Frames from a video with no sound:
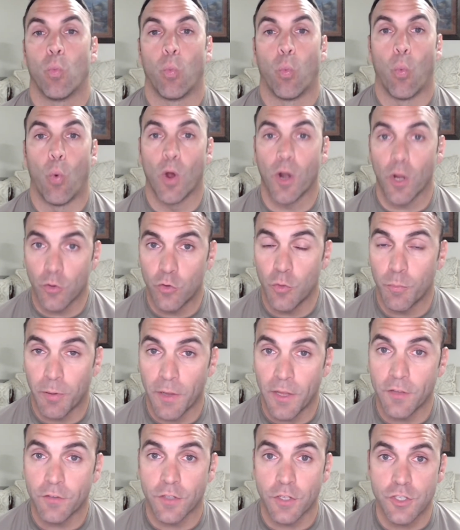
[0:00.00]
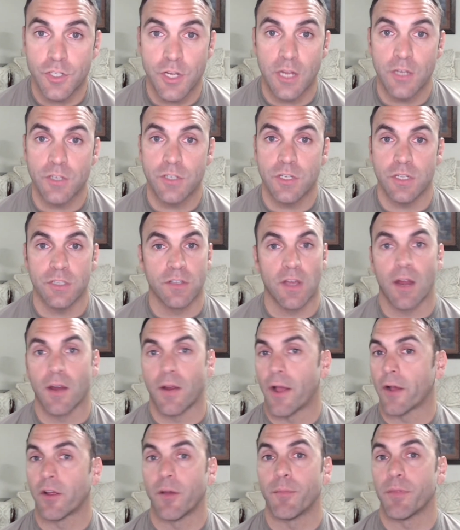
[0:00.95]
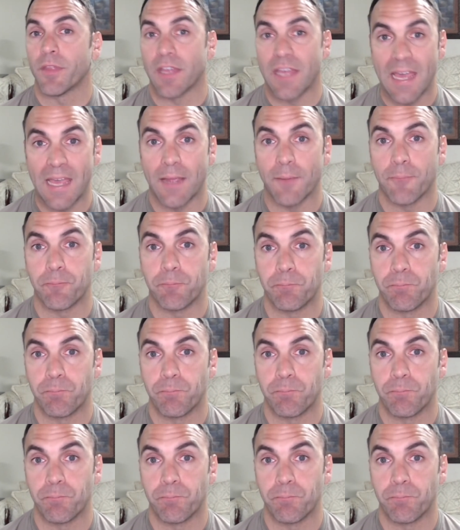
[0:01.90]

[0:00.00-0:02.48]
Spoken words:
one or two plays could change the entire outcome of the game.